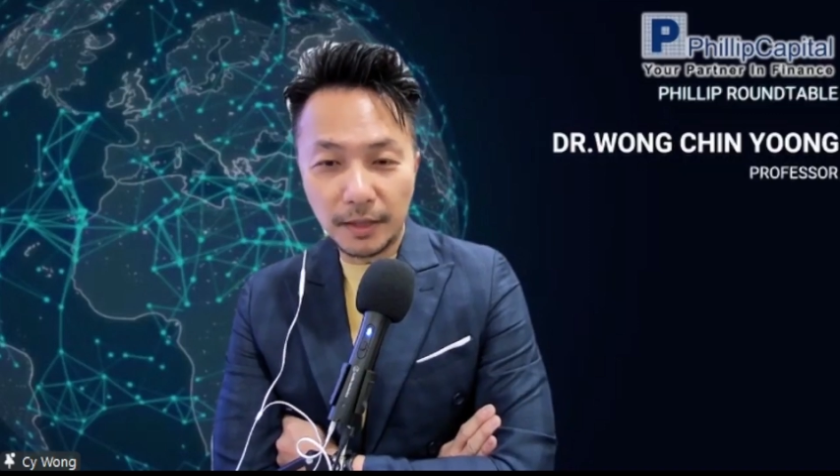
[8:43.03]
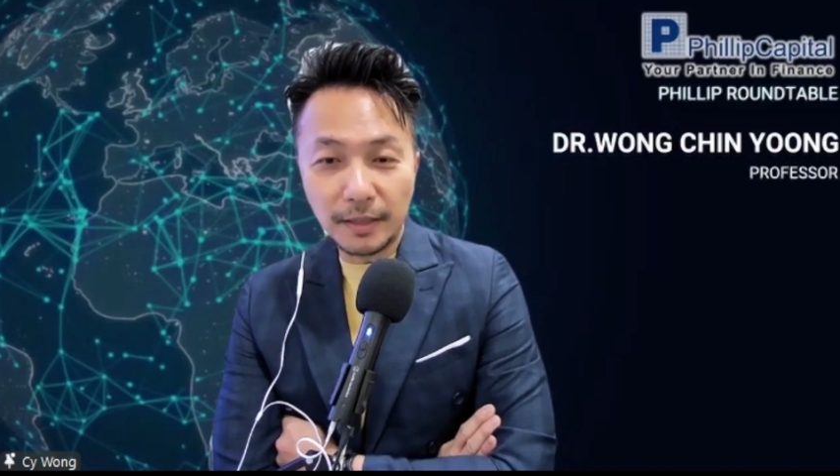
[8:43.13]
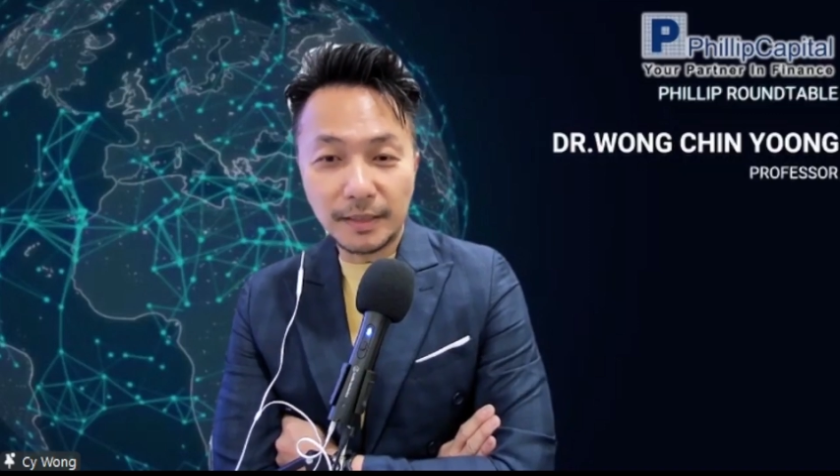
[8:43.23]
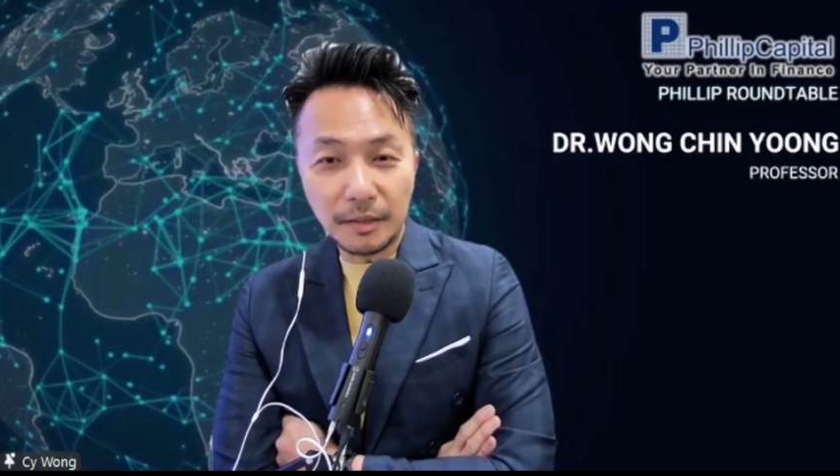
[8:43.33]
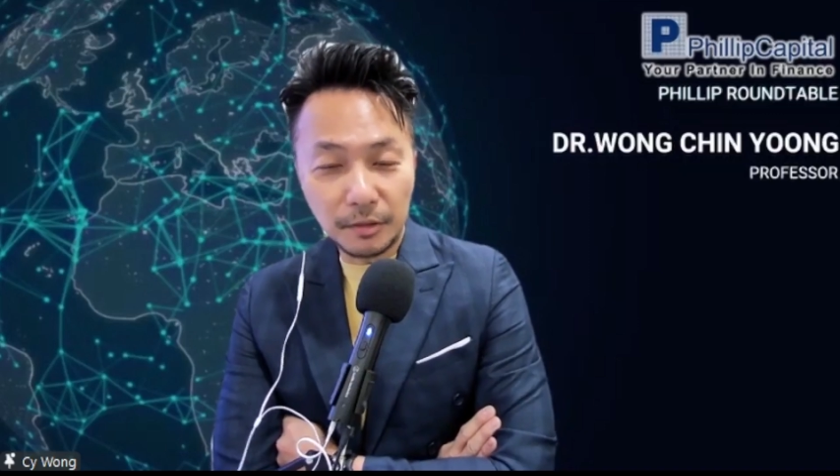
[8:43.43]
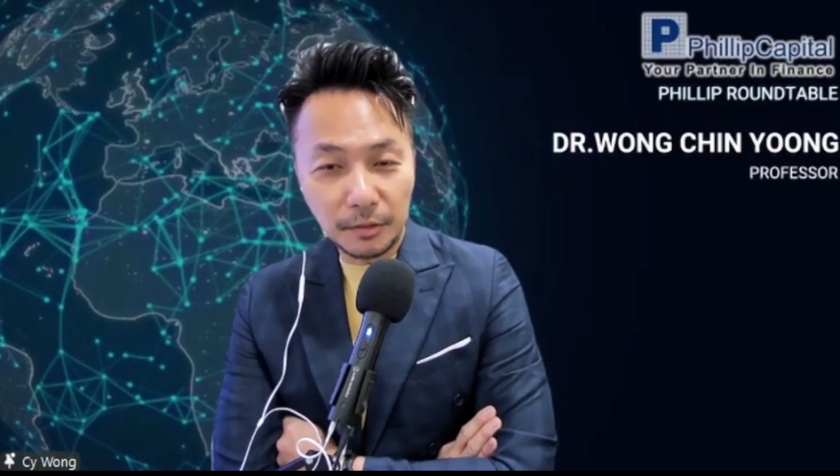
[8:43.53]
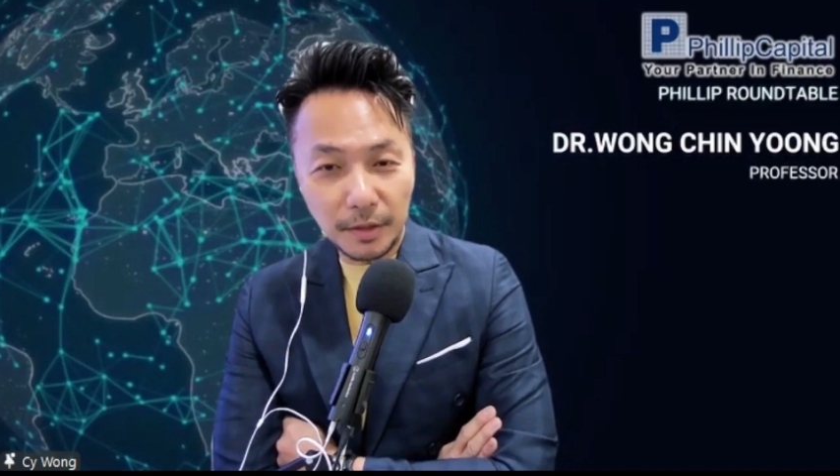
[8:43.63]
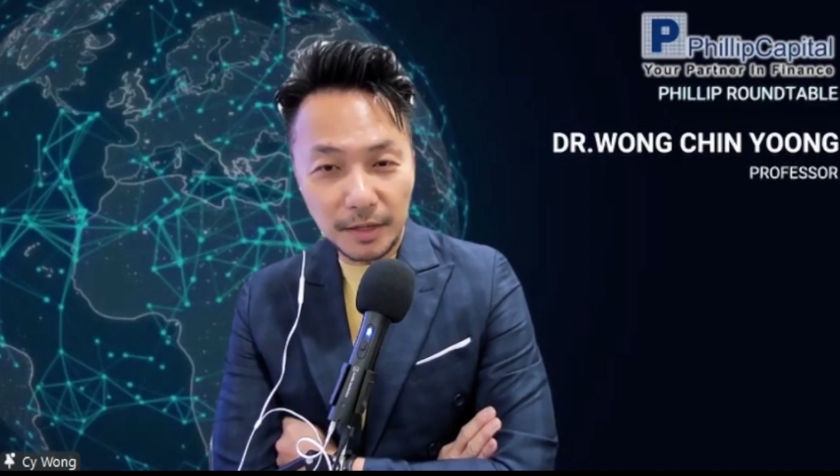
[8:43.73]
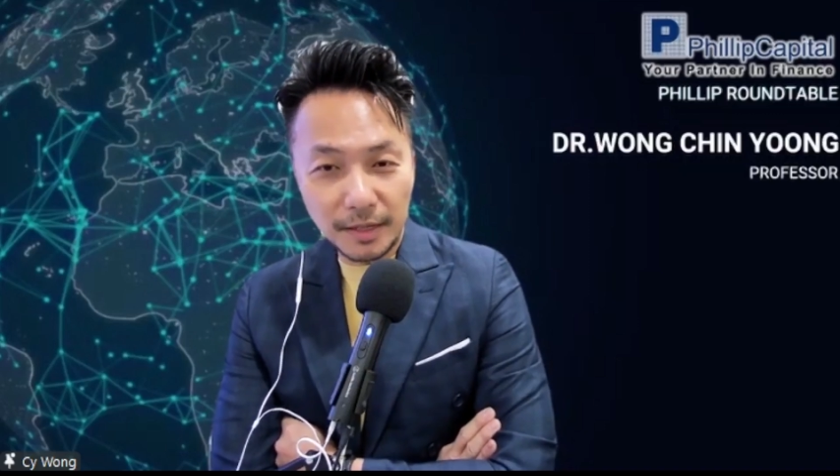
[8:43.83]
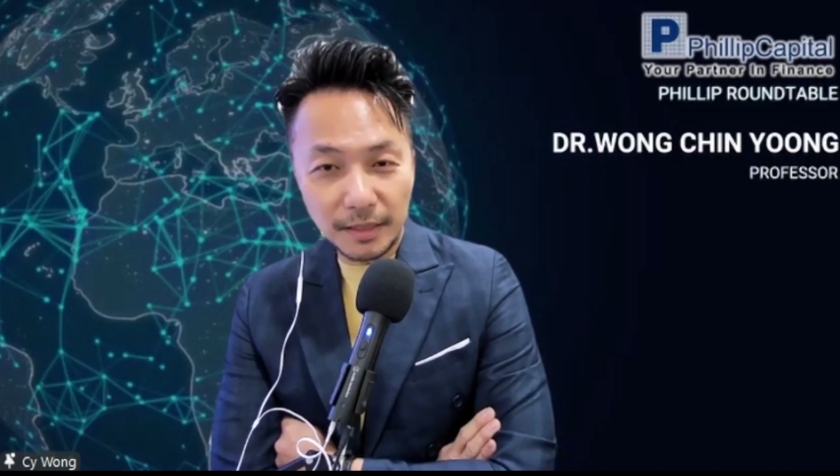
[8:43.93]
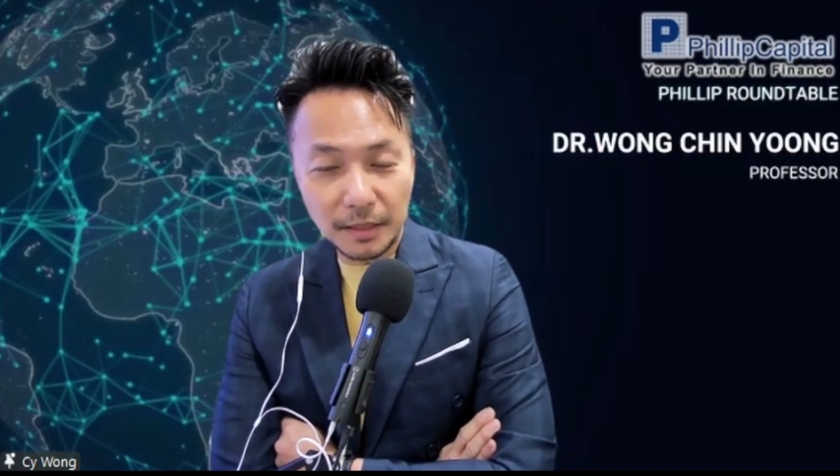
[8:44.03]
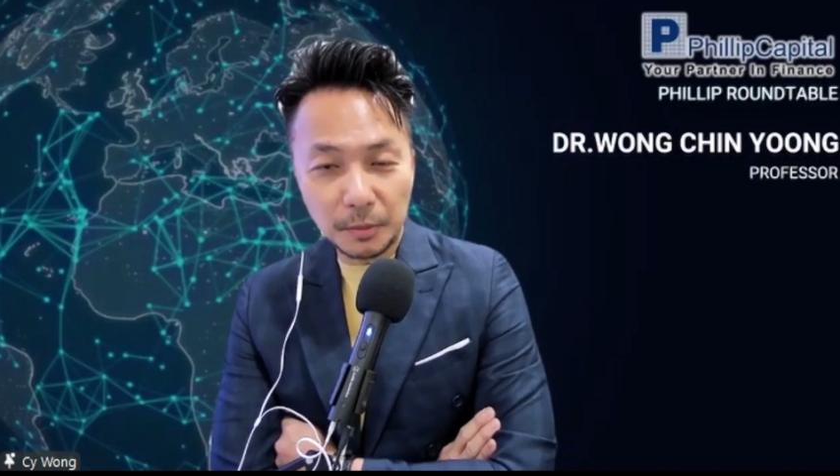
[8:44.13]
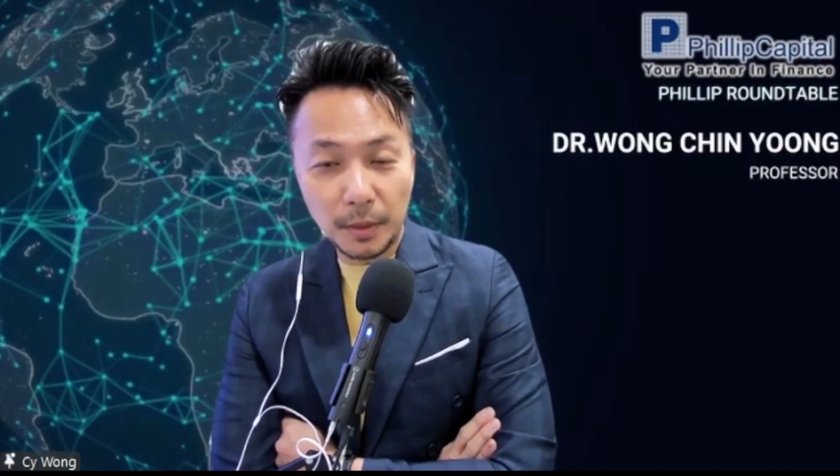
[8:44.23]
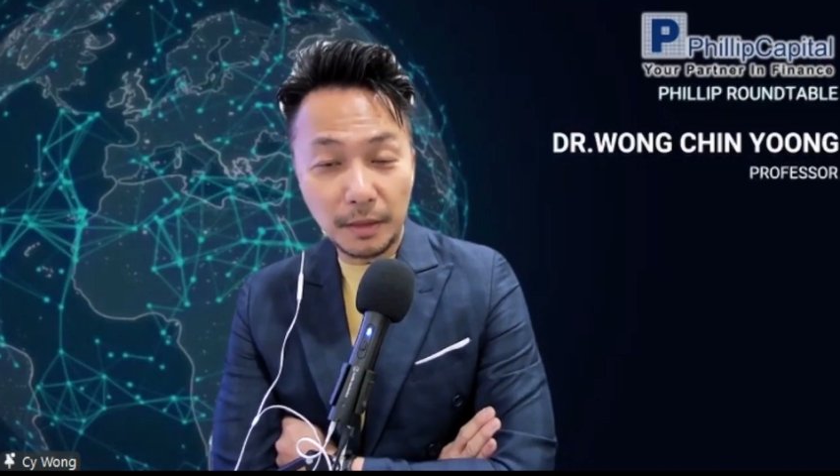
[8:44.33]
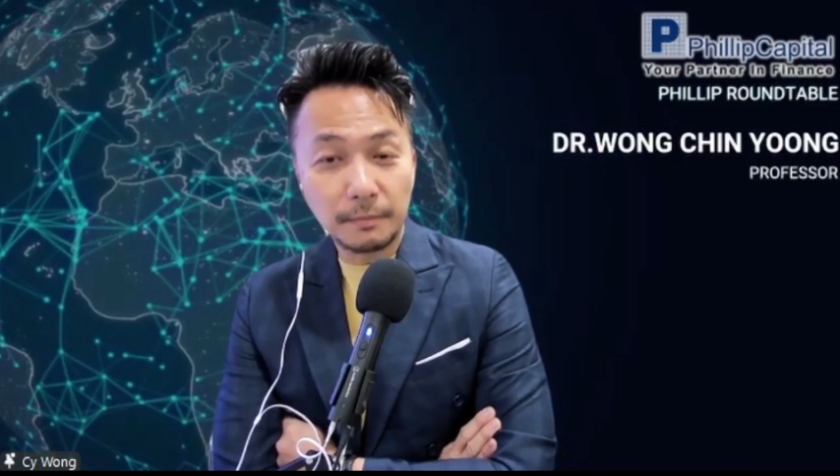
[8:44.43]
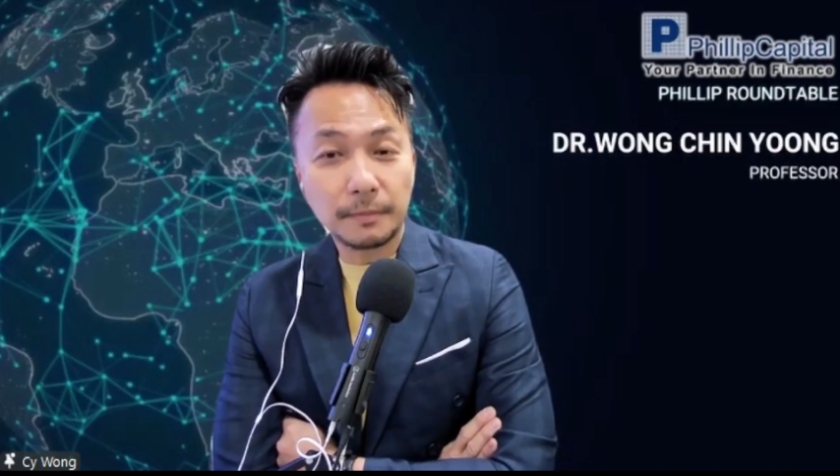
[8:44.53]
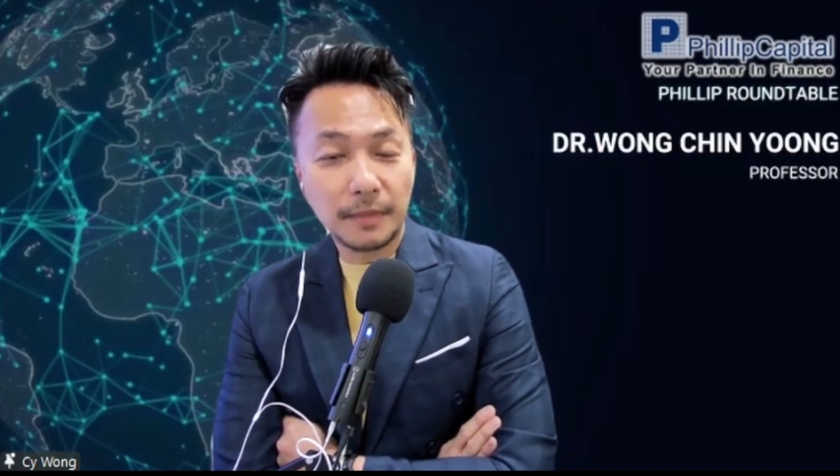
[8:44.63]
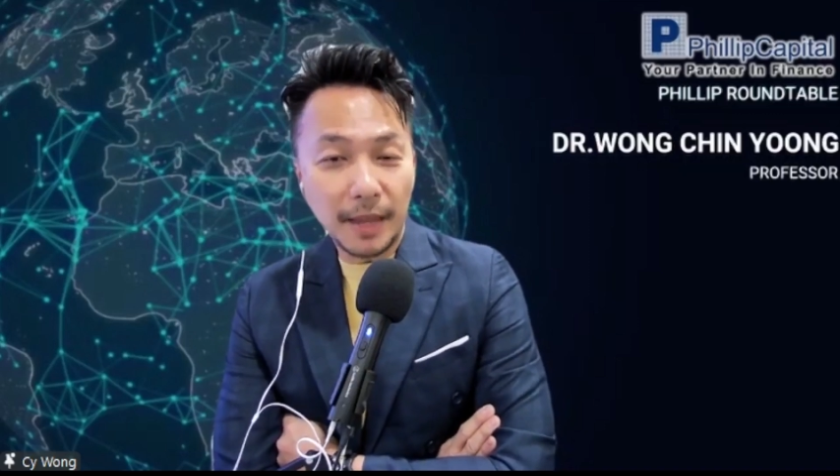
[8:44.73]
It sounds ridiculous, but